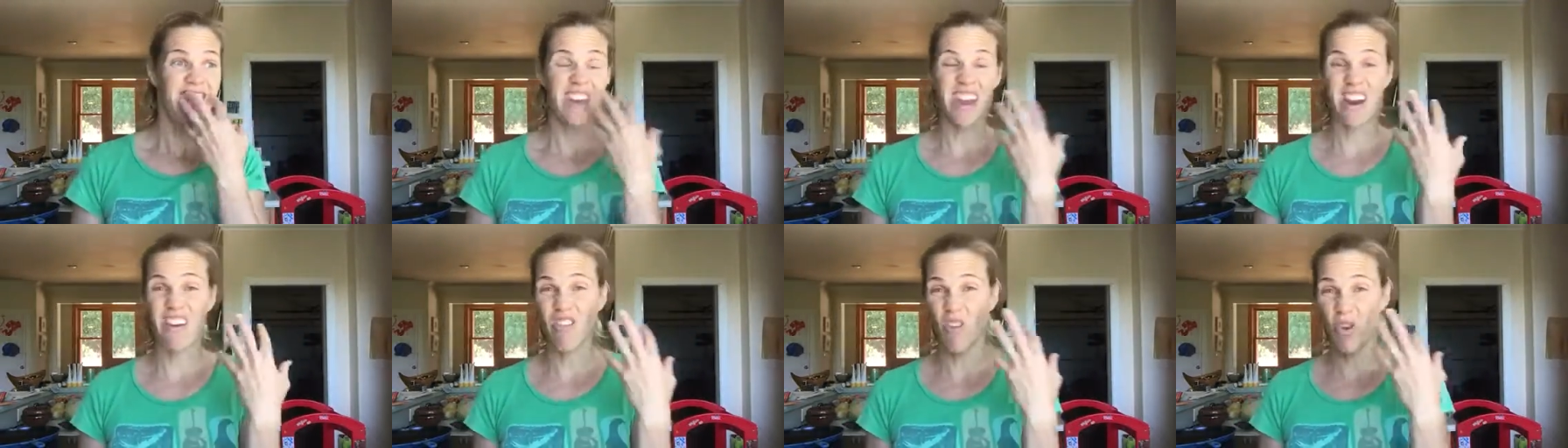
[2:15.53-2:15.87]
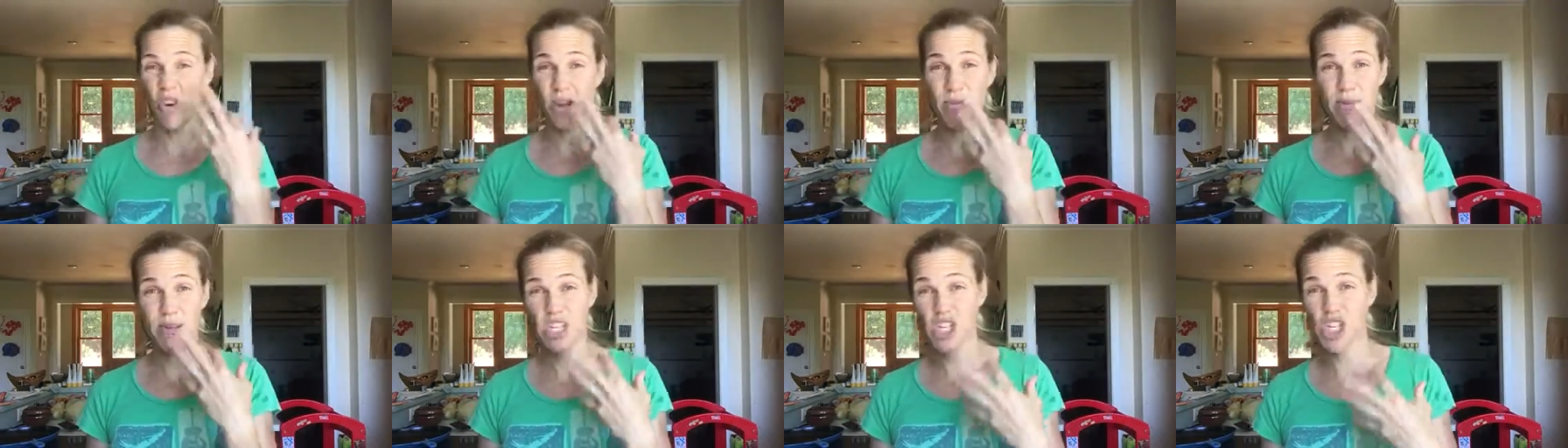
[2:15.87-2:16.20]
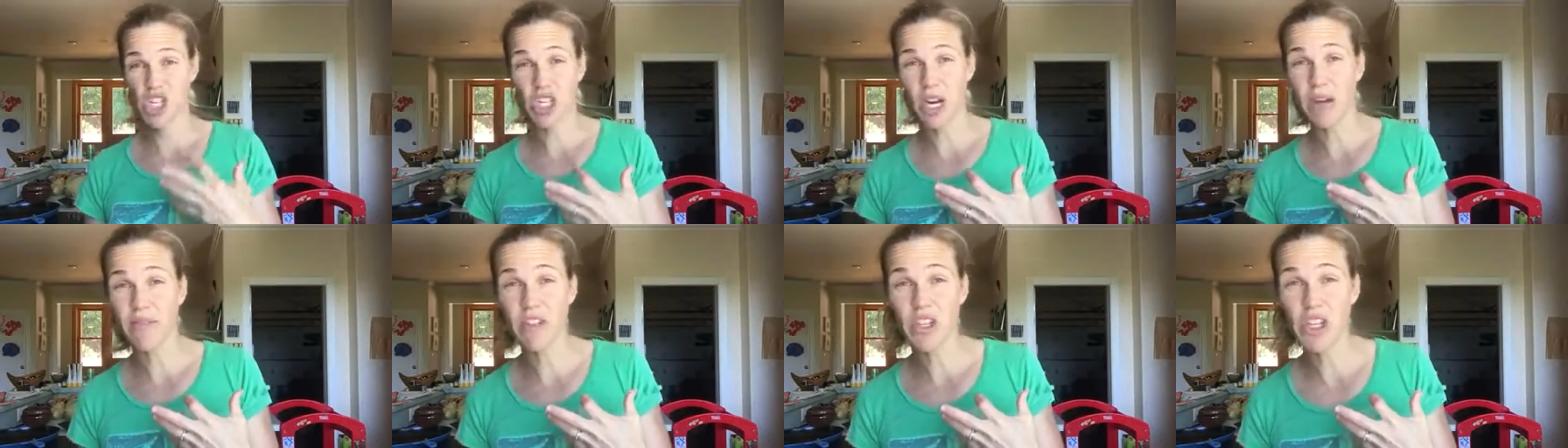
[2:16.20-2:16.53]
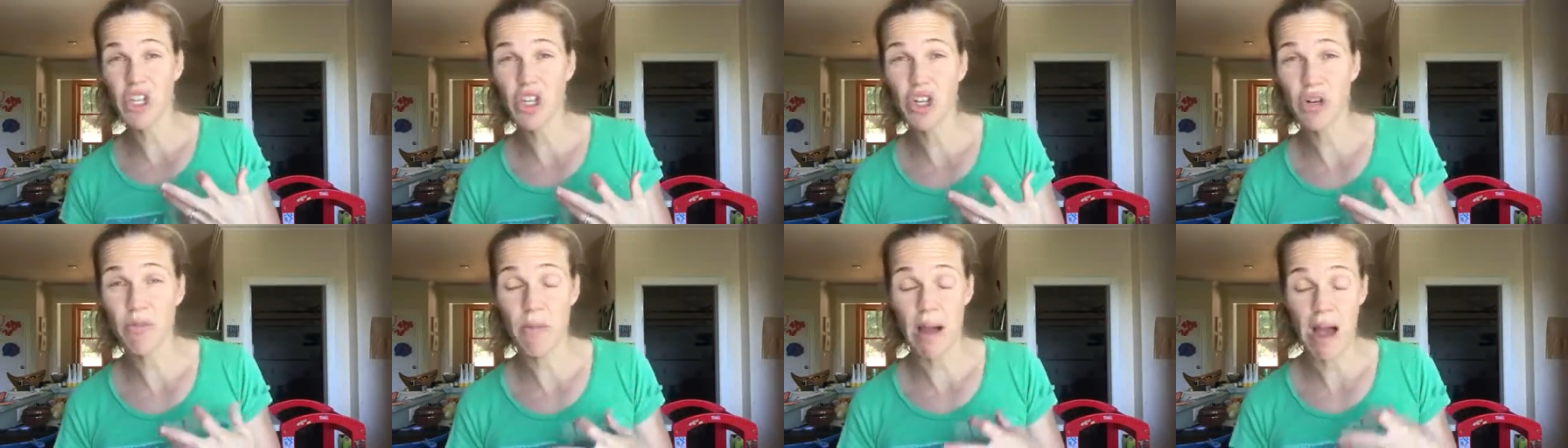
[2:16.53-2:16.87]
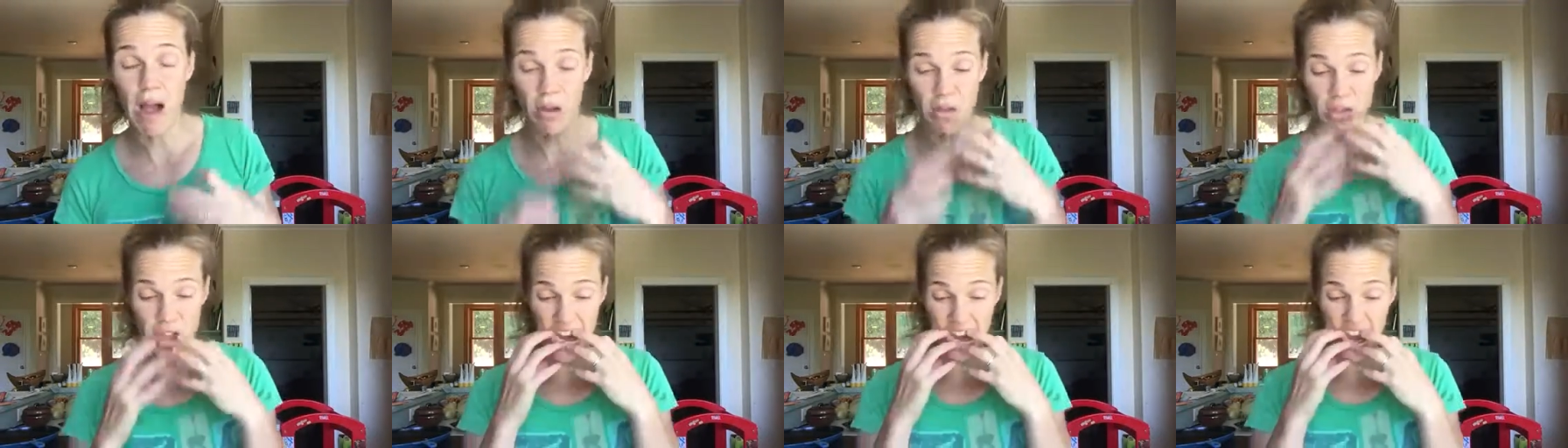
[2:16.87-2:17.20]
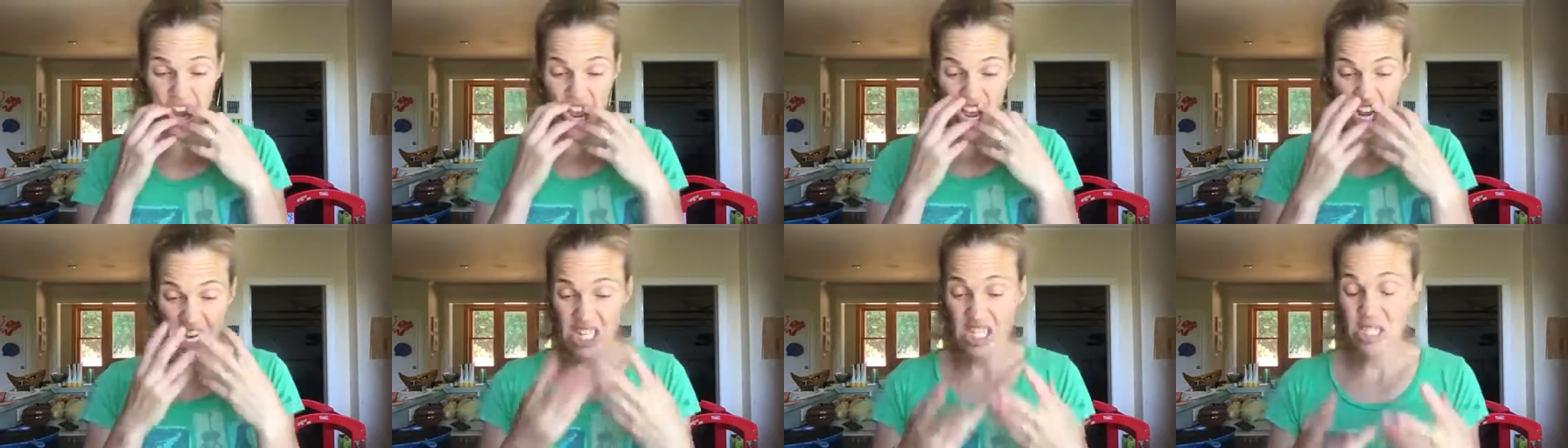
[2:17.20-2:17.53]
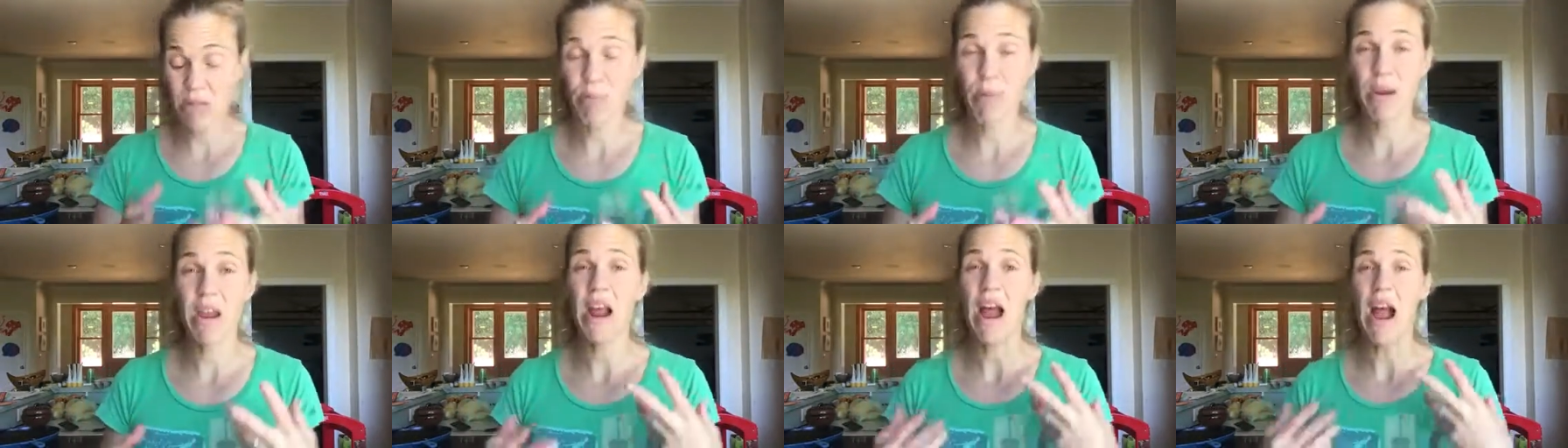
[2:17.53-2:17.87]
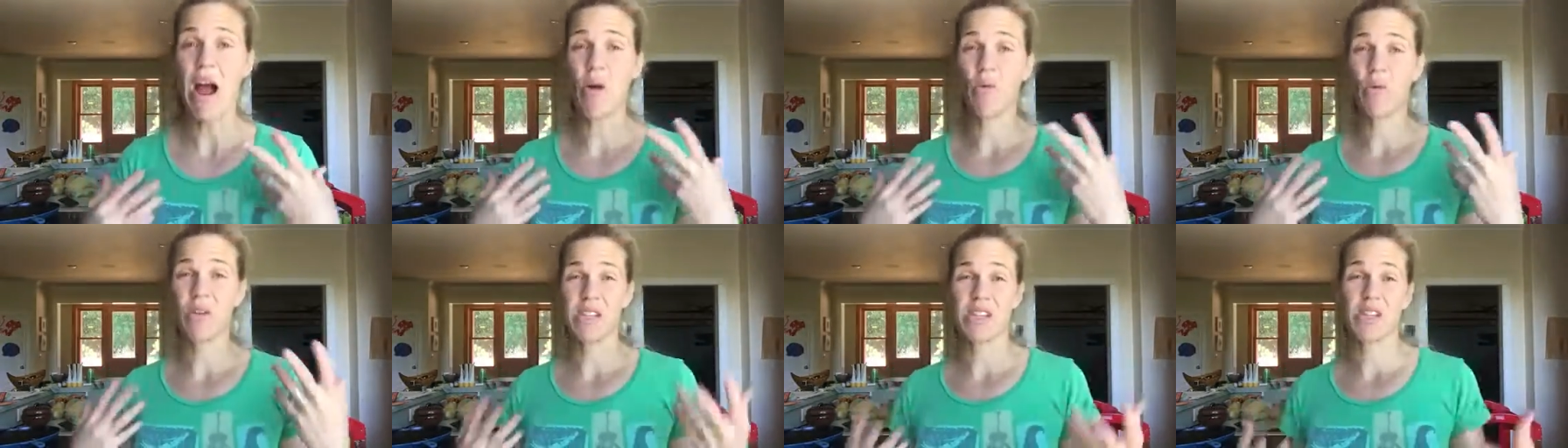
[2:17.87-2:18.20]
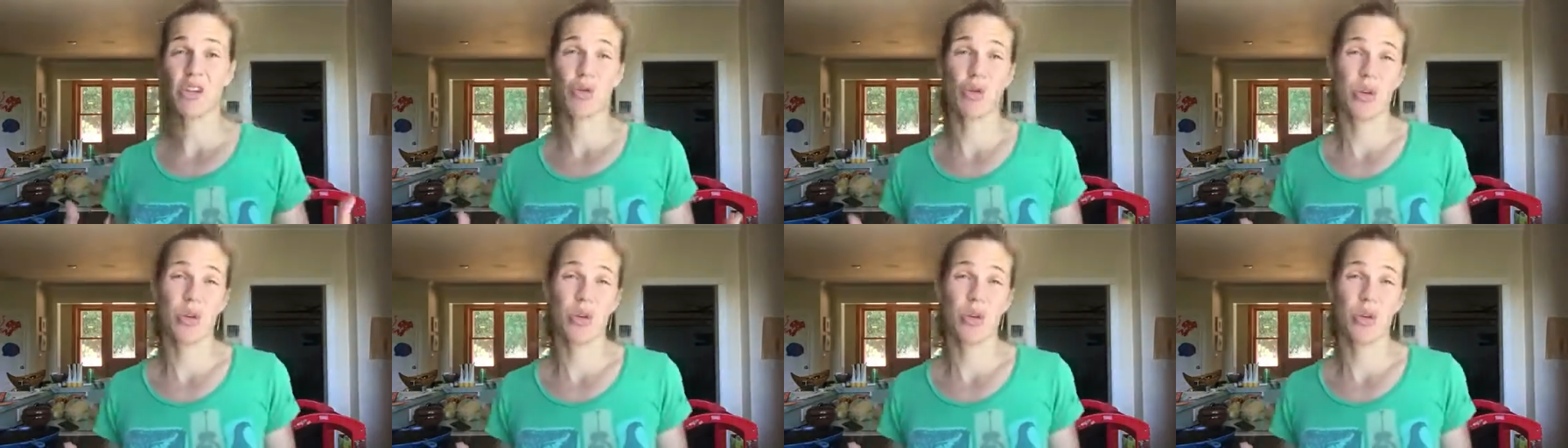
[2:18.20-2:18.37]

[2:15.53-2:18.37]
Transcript: that have already been shoved into your mouth and spit out with